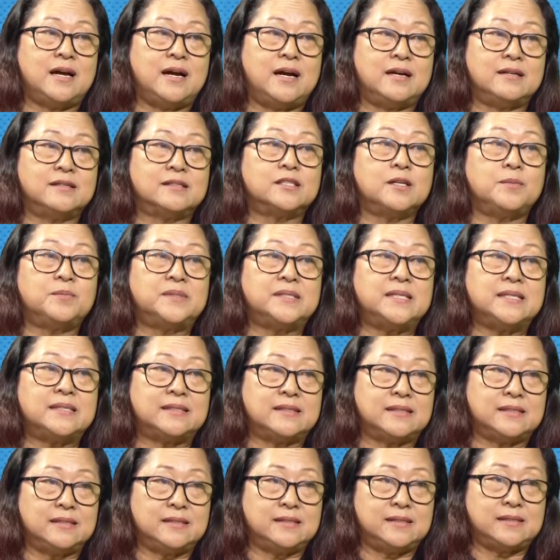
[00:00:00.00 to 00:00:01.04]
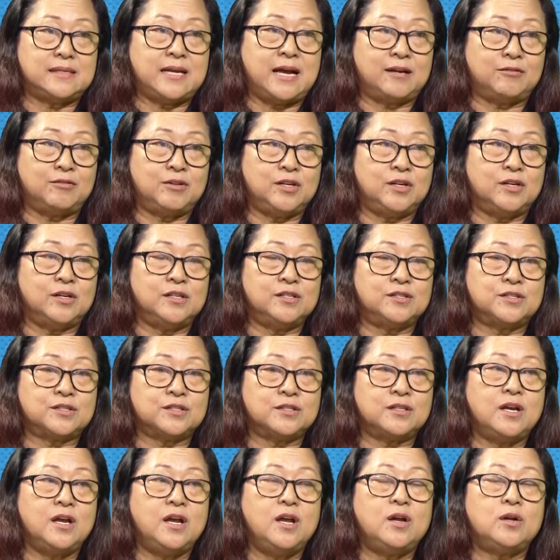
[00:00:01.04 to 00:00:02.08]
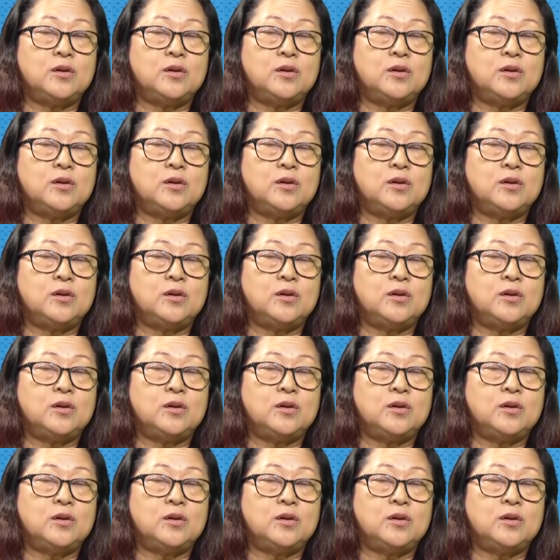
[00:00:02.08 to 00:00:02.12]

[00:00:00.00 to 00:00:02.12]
are subsistence agriculture.